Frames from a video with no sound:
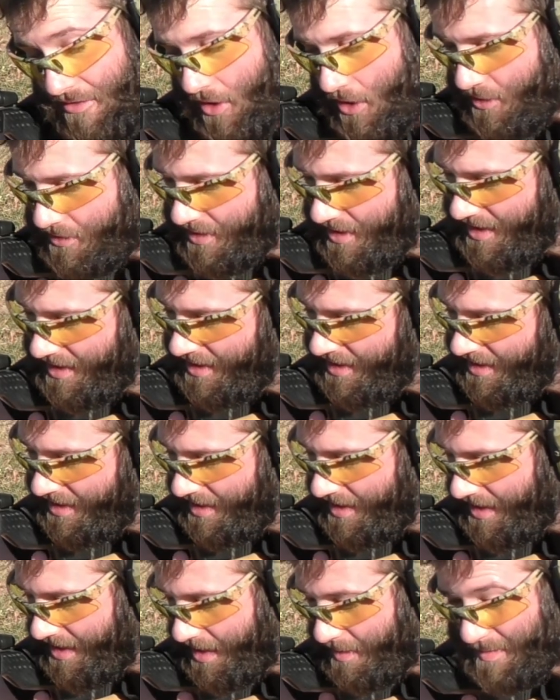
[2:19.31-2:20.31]
fault.
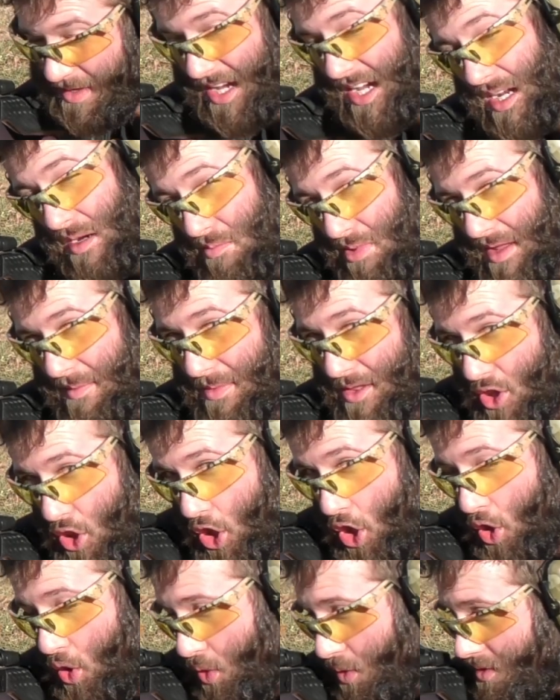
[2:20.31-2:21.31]
And I'm not gonna blame the
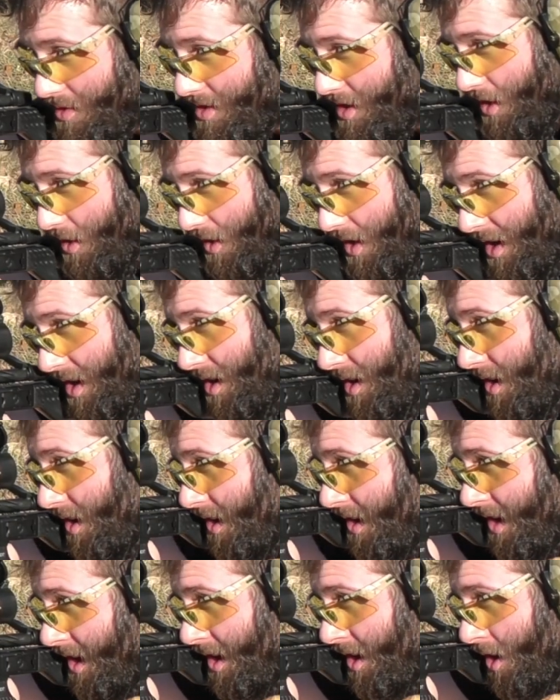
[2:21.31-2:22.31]
load. So
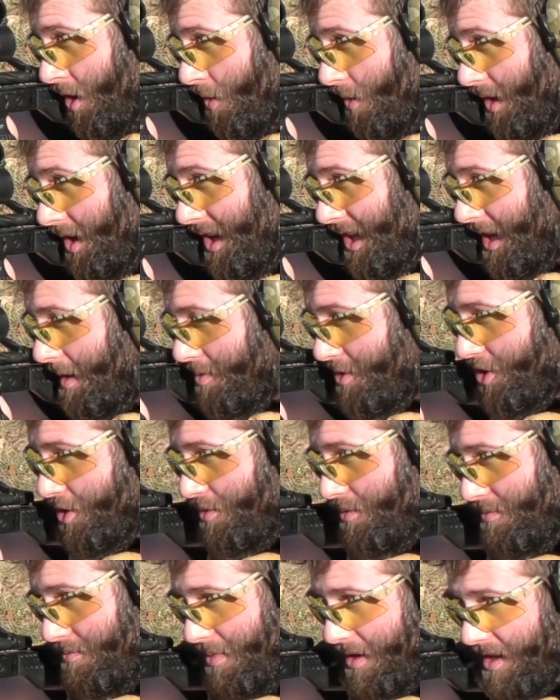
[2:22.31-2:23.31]
we're gonna keep
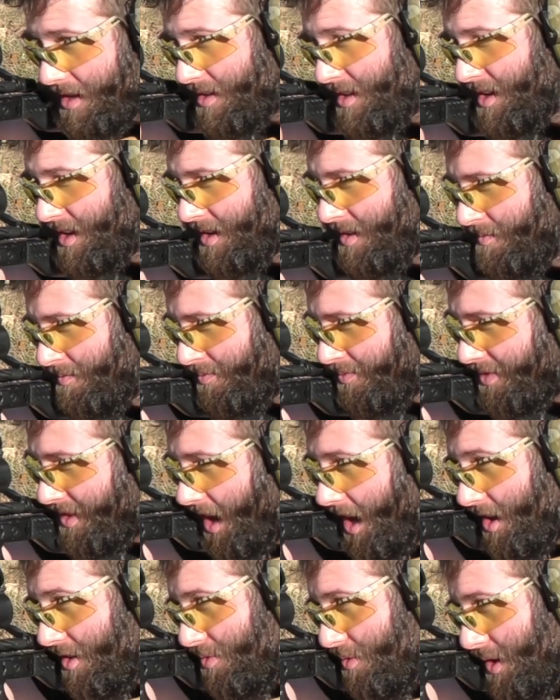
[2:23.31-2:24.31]
shooting, but
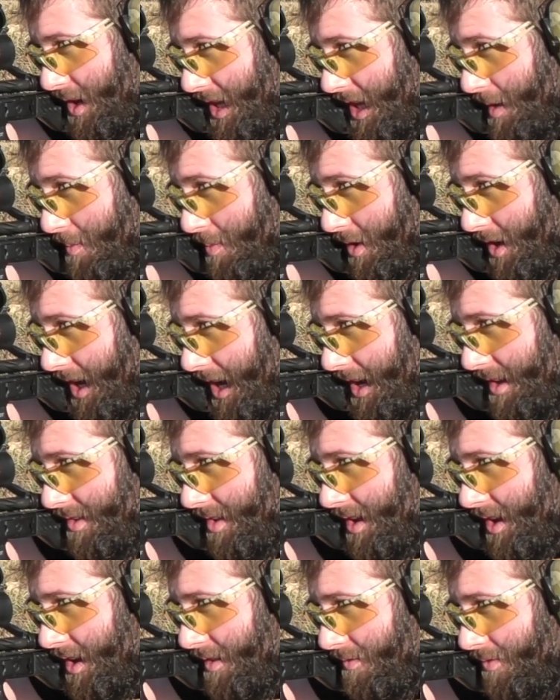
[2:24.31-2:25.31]
I just want to keep you
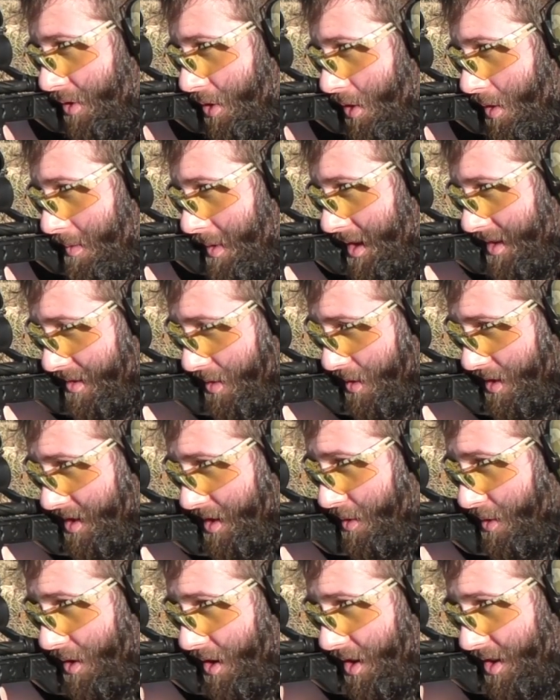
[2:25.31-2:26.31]
guys informed as to what's
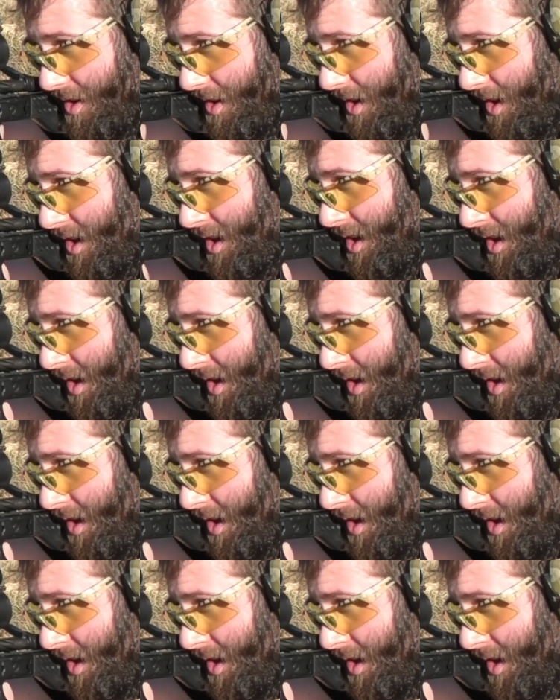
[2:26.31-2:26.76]
going on here.